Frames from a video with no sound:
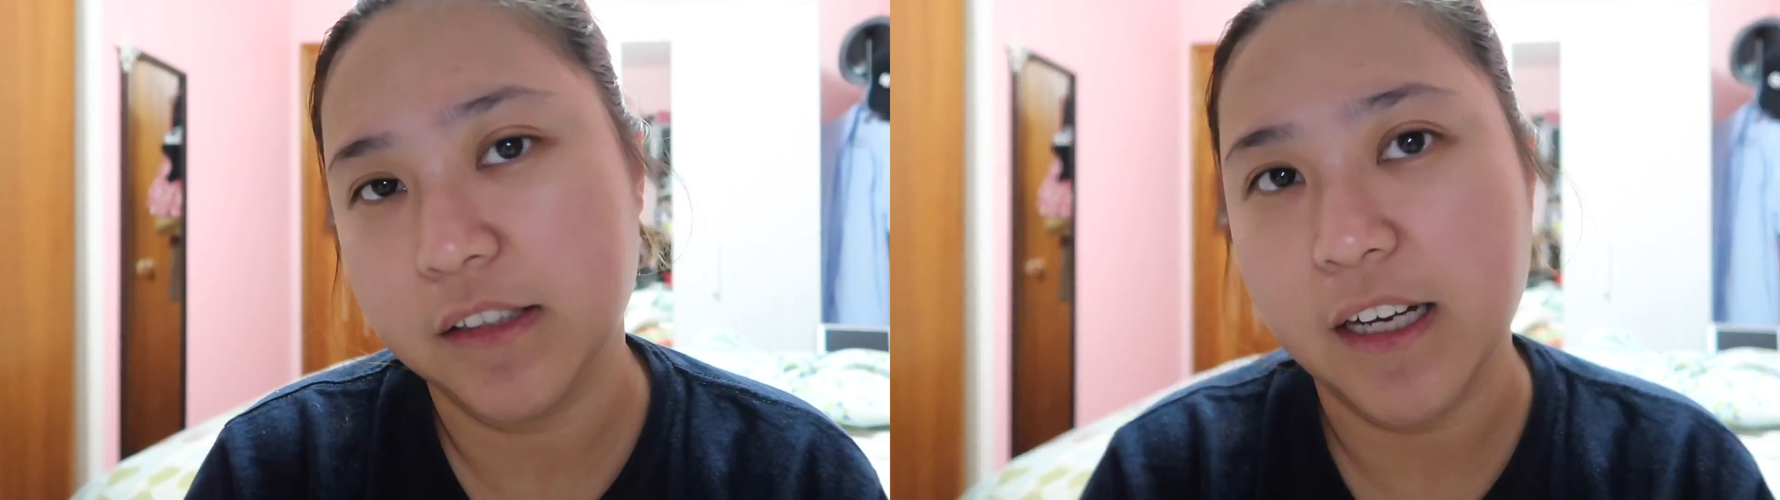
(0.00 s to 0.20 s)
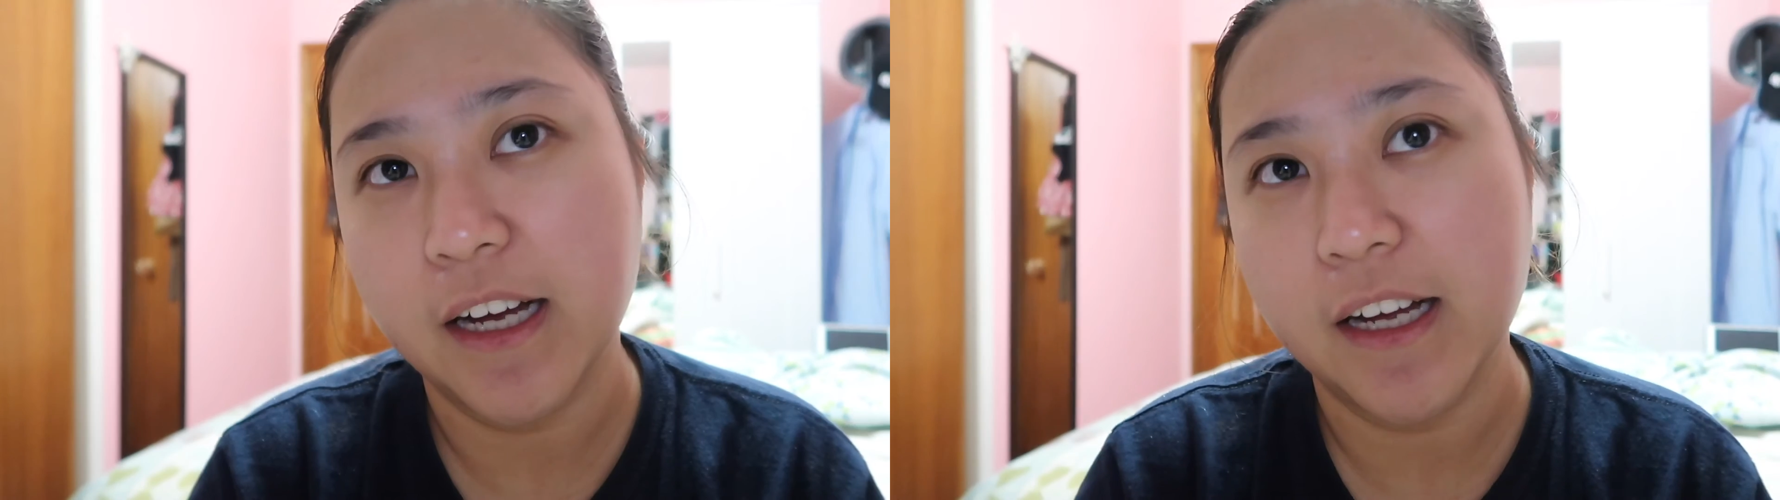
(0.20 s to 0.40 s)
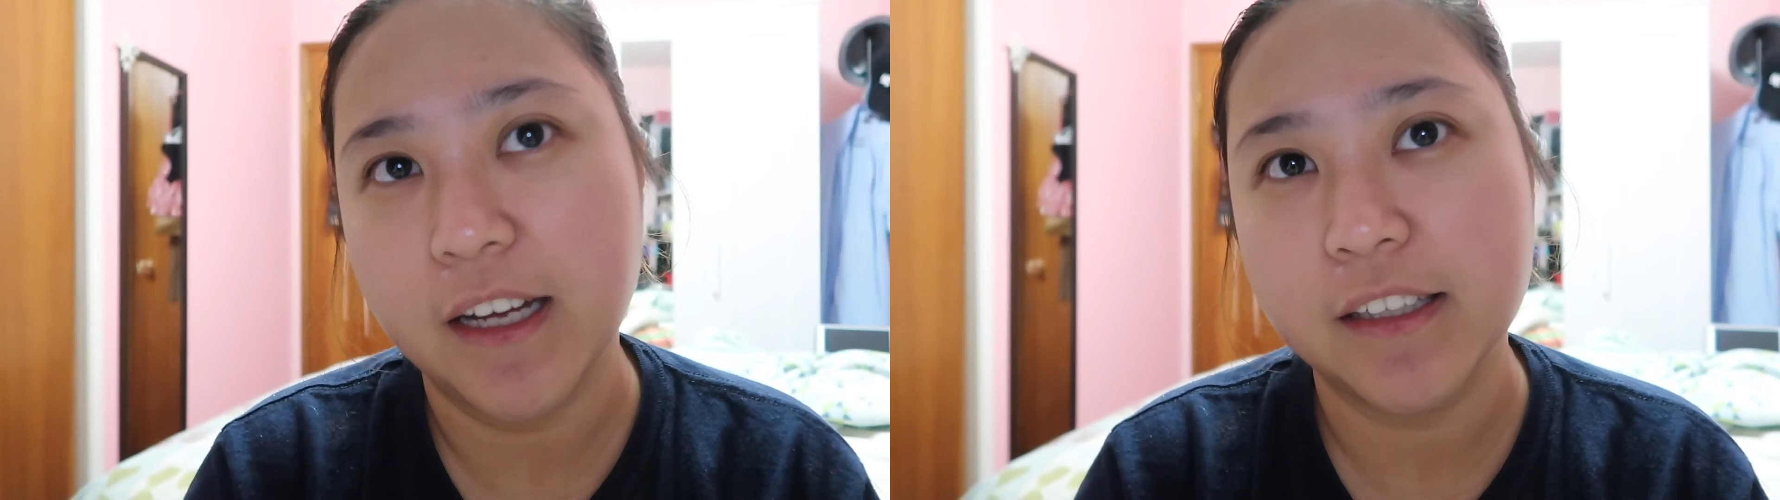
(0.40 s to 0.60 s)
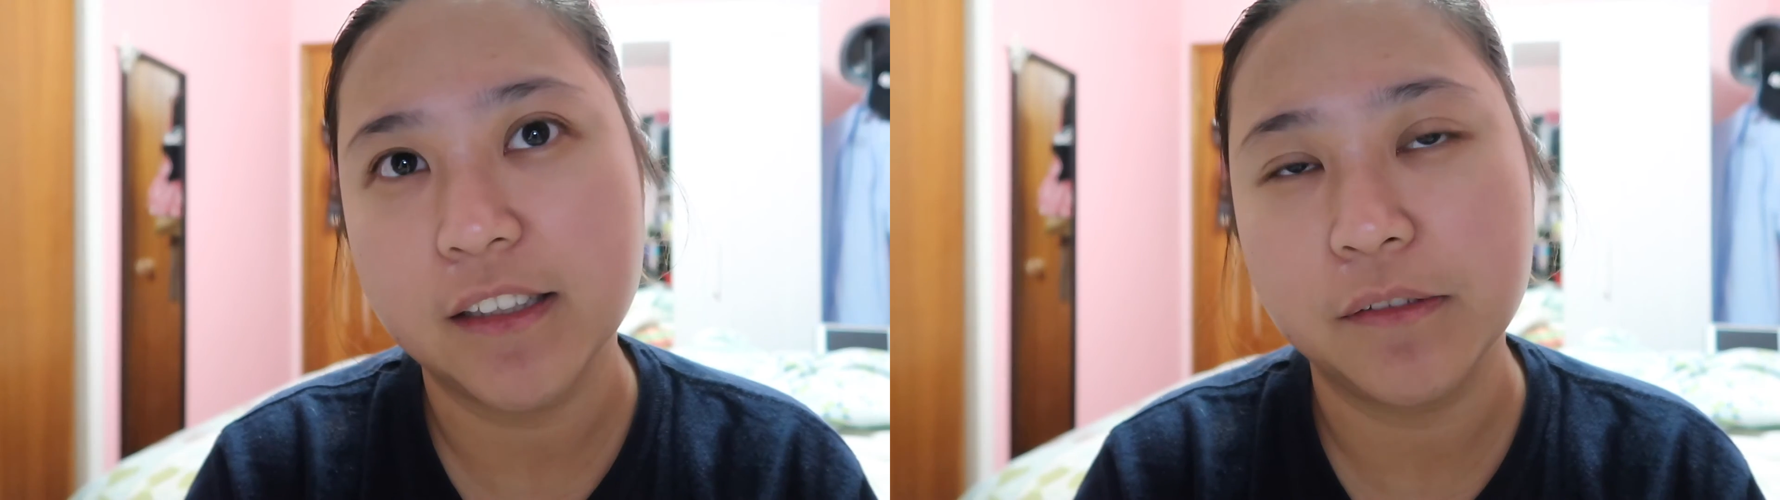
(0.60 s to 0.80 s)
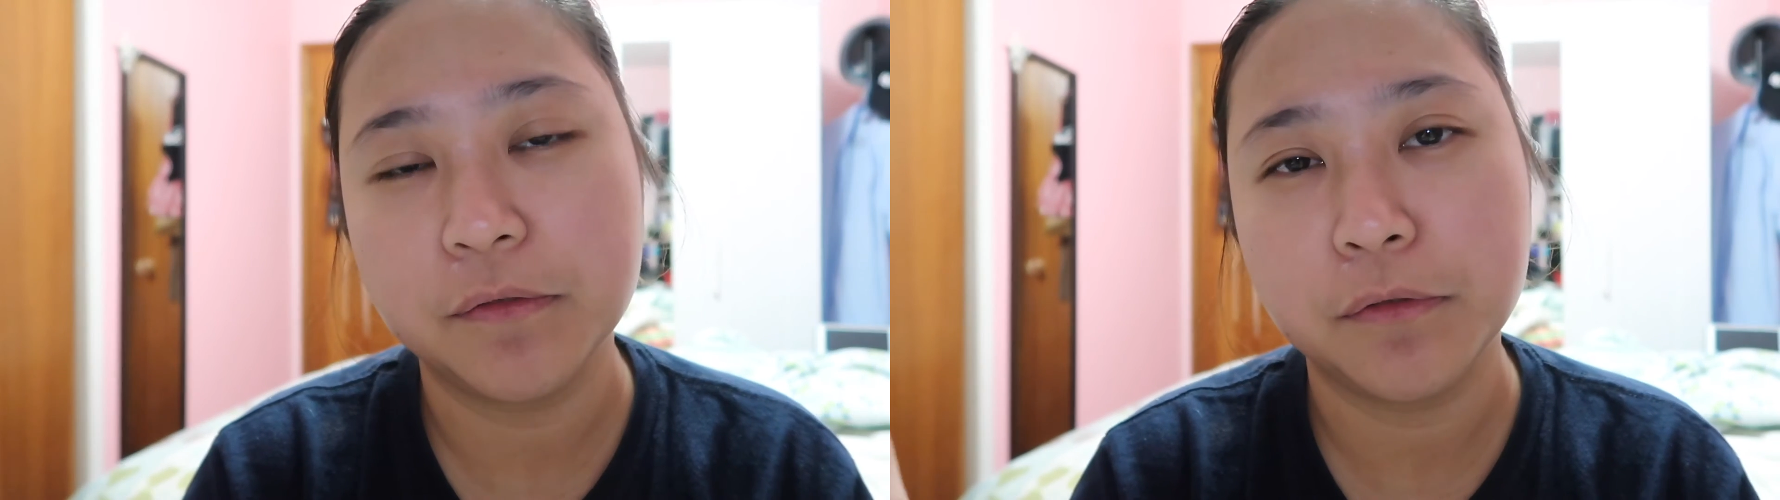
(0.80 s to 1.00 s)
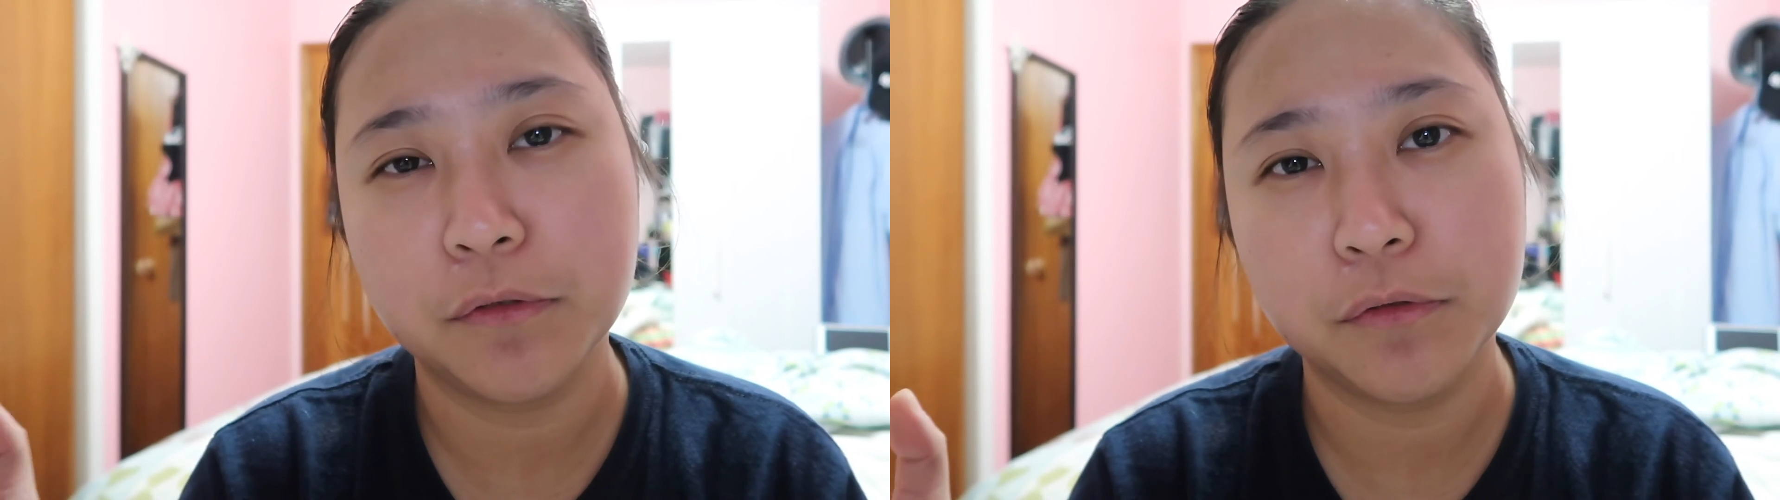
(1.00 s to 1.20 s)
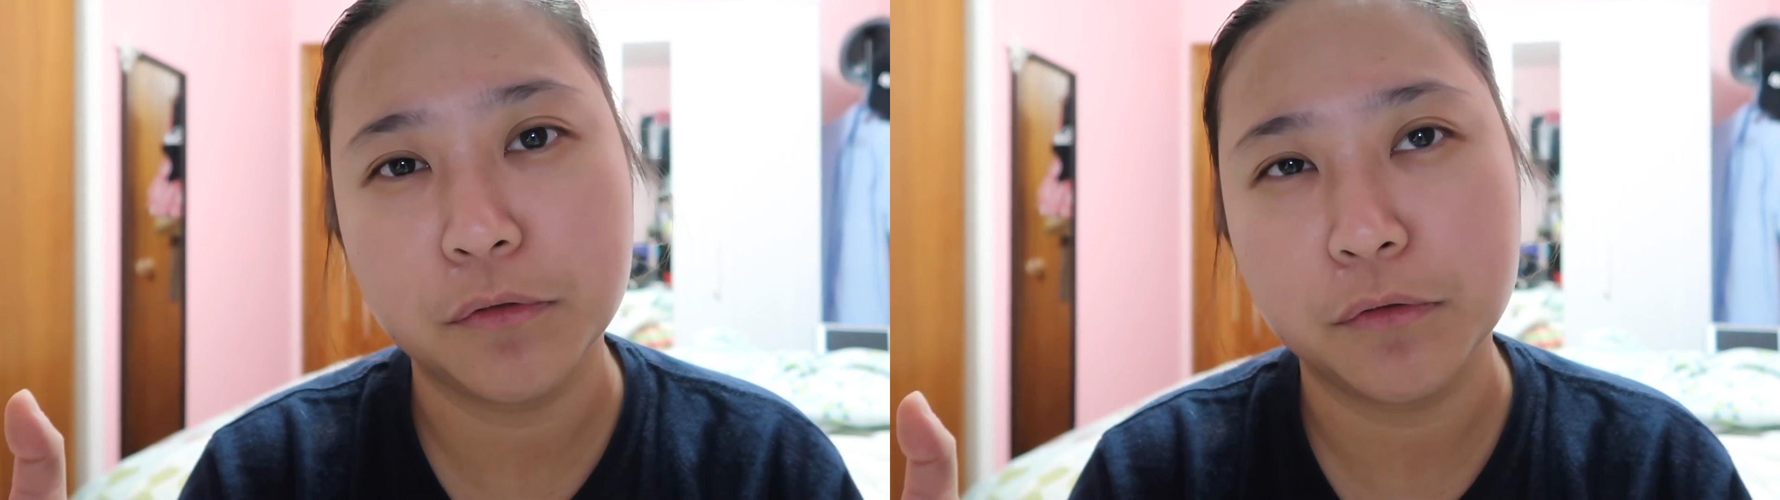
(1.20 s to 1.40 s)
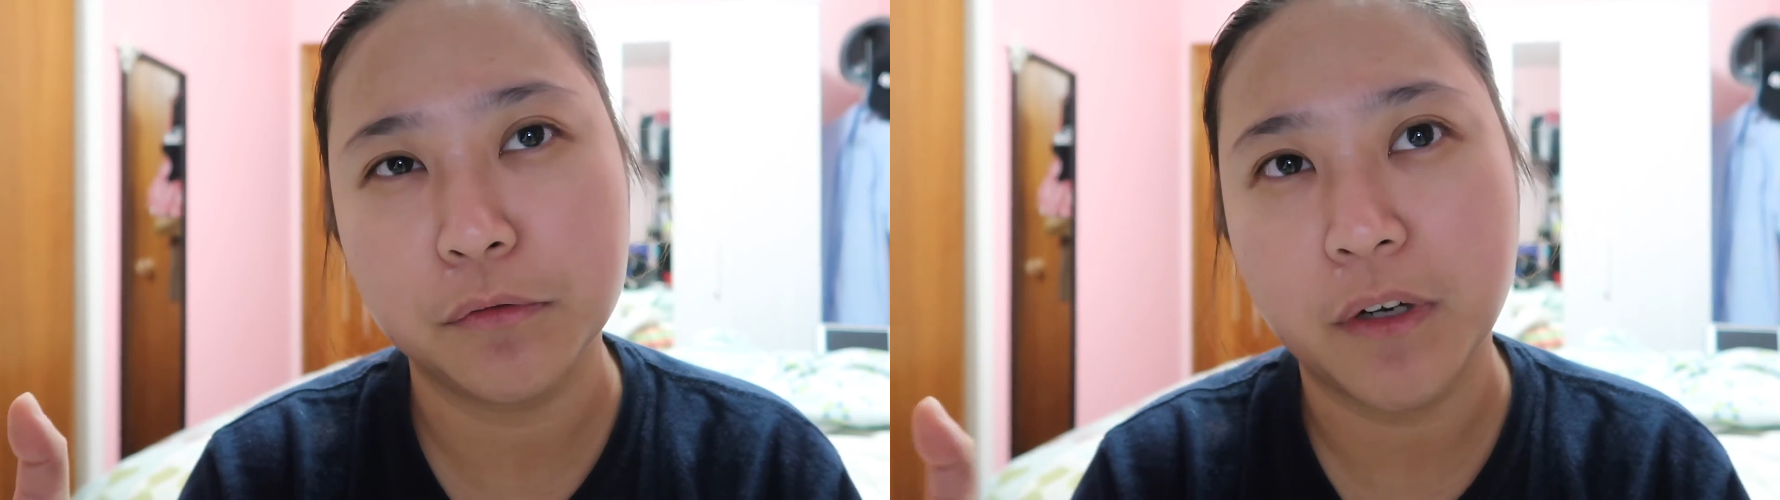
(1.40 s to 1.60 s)
yeah, if
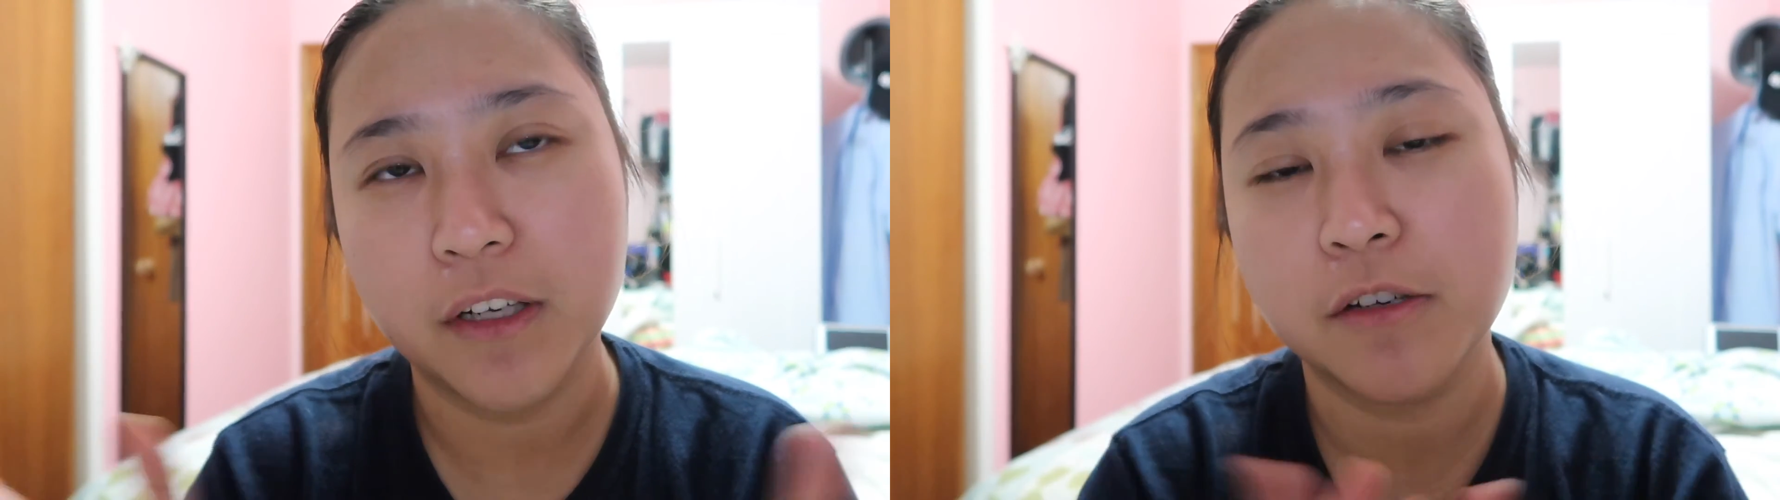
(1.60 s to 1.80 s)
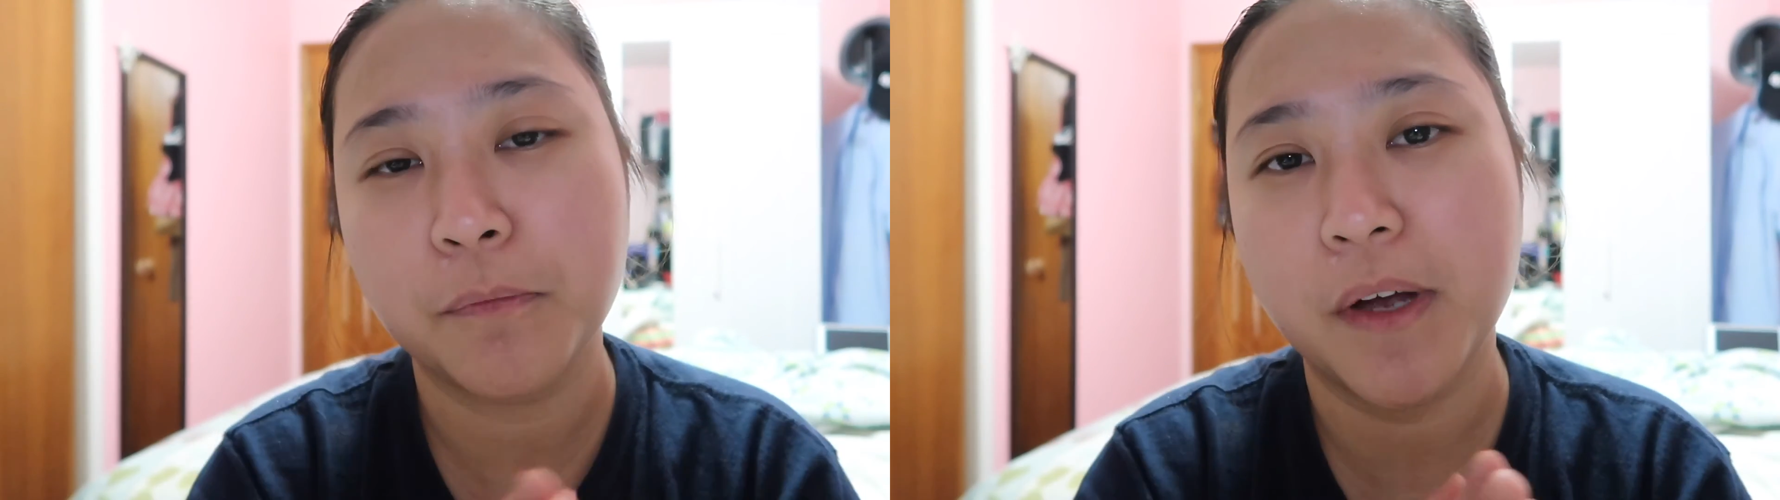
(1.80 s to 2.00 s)
you watch